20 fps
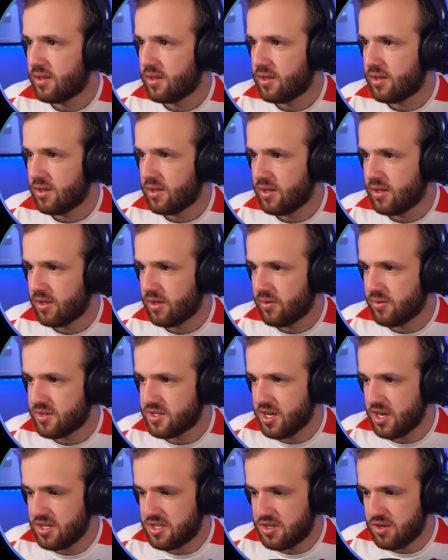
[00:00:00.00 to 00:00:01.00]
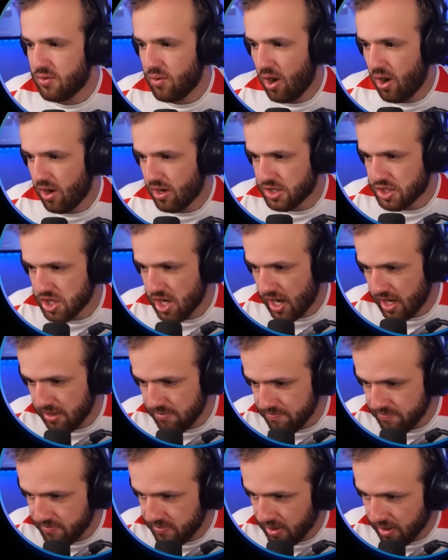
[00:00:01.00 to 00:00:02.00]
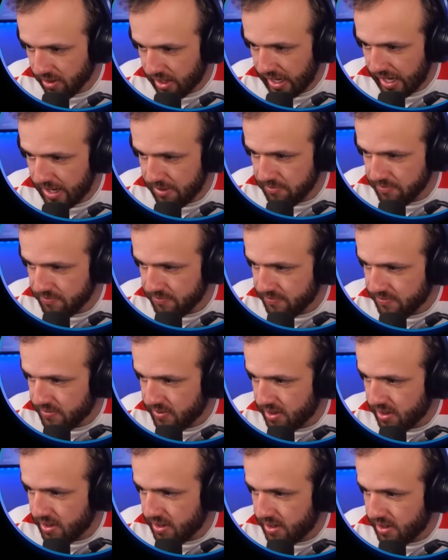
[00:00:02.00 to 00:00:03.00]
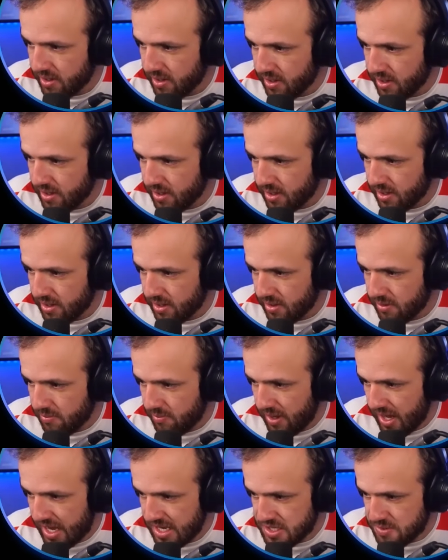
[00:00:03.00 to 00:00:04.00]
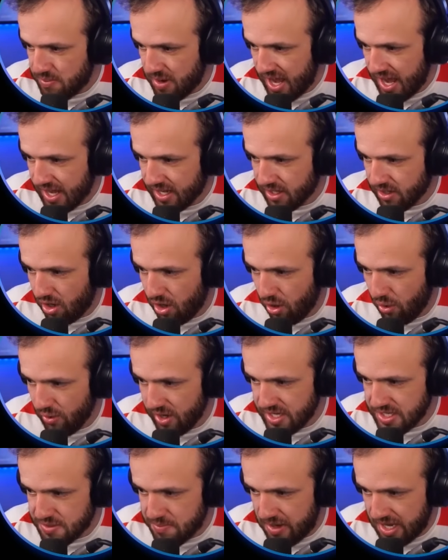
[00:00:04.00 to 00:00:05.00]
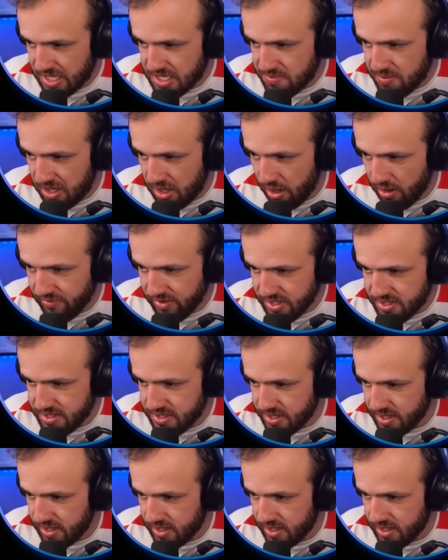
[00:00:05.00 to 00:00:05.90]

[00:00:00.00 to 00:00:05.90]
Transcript: You, Was I too harsh on him? Okay. Pass back always makes me nervous.